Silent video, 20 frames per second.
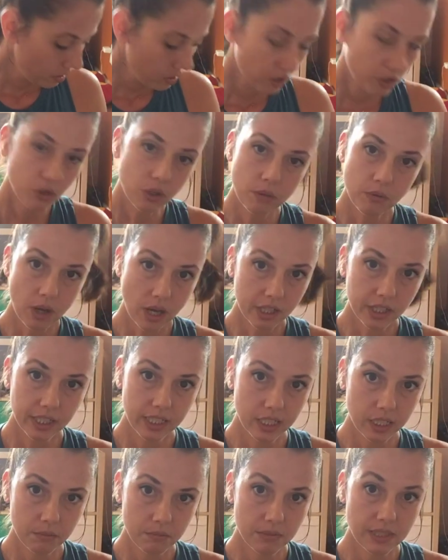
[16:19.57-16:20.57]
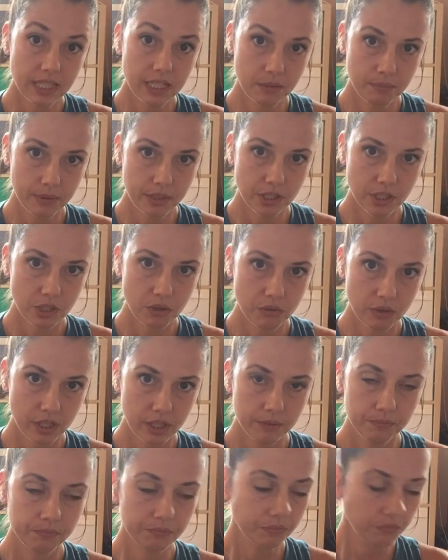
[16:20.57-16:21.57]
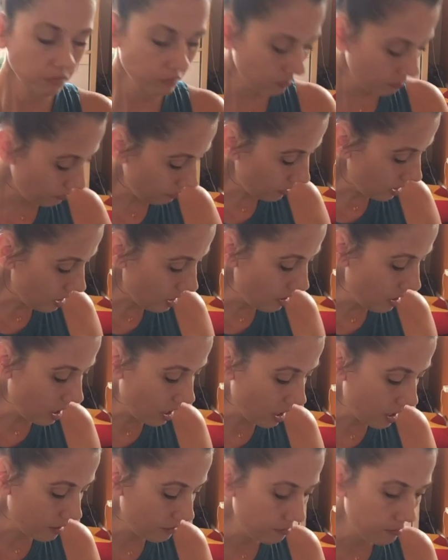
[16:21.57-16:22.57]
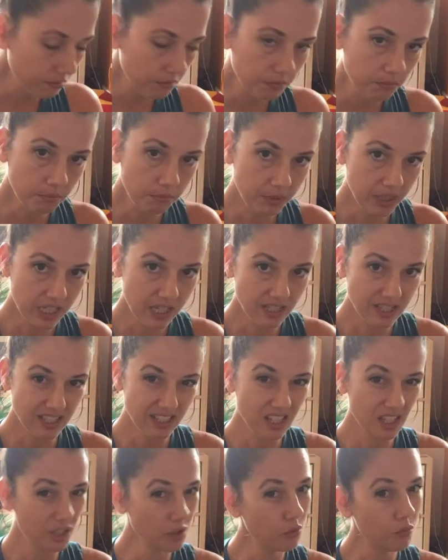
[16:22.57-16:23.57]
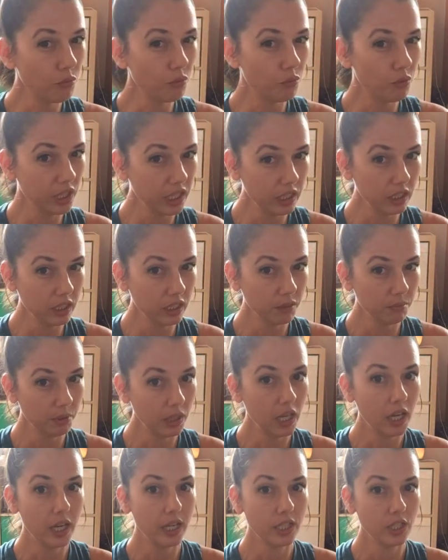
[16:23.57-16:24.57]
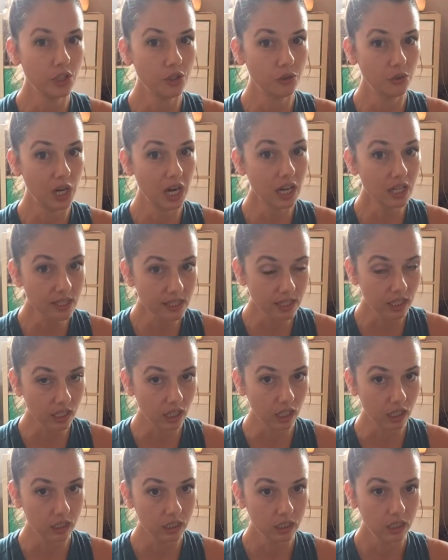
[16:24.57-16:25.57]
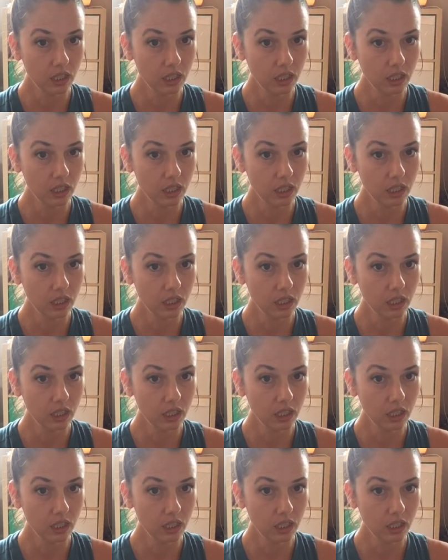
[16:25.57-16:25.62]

So I'm not going to get deep into it because it doesn't really apply to asana.